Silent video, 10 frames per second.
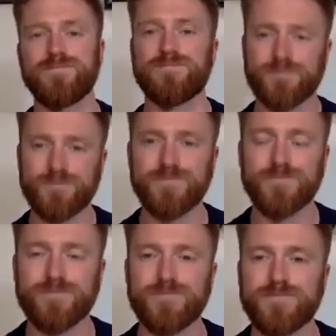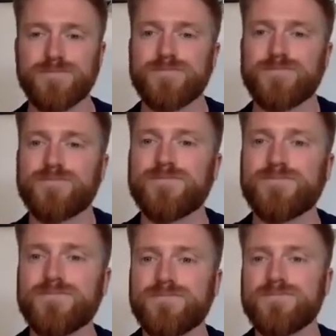
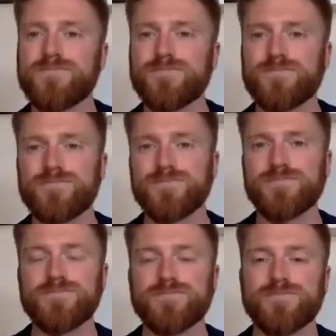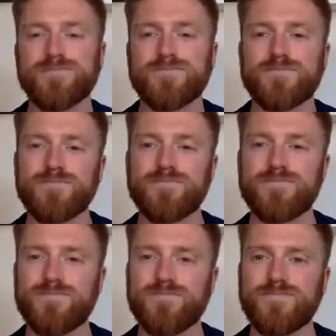
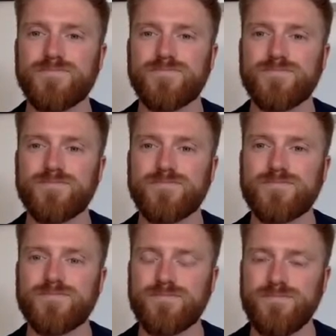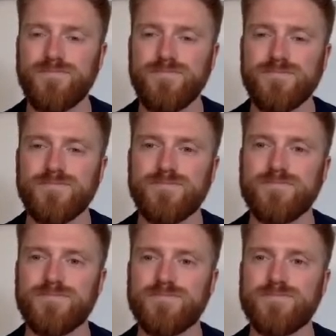
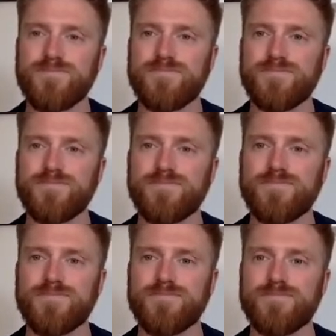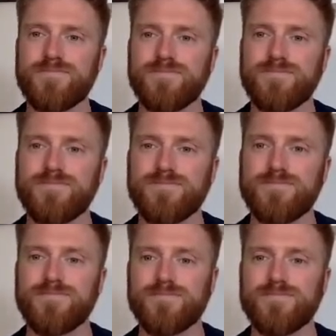
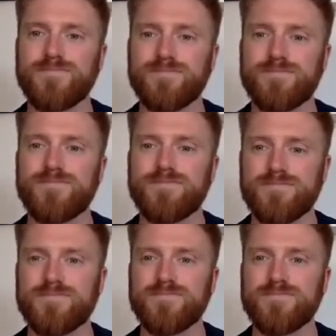The person shown says nothing.